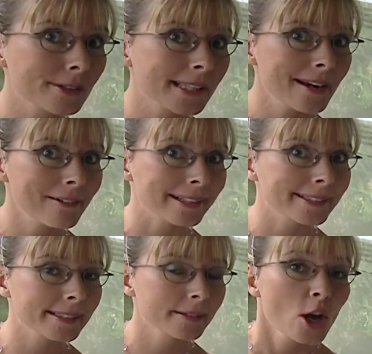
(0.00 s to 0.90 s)

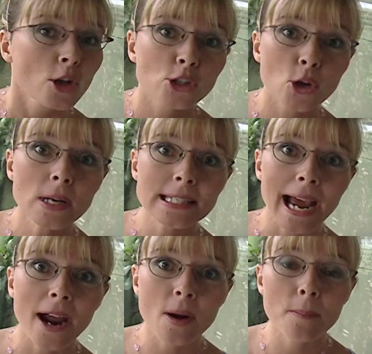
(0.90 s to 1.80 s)
secrets.
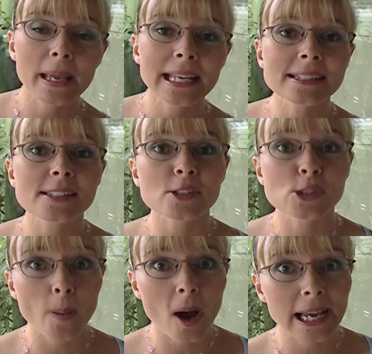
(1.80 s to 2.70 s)
Tuatara means
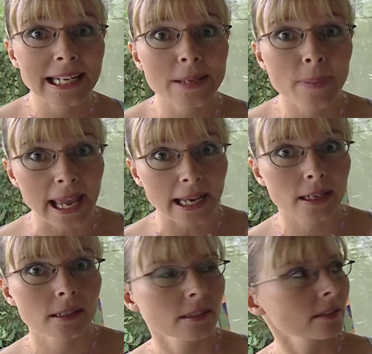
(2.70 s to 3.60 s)
spiny
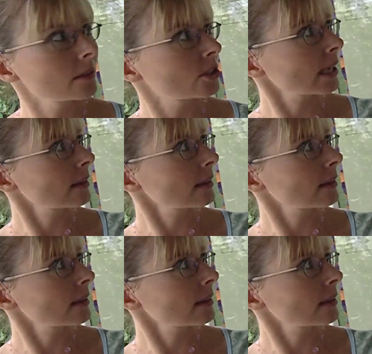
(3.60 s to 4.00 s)
back. Check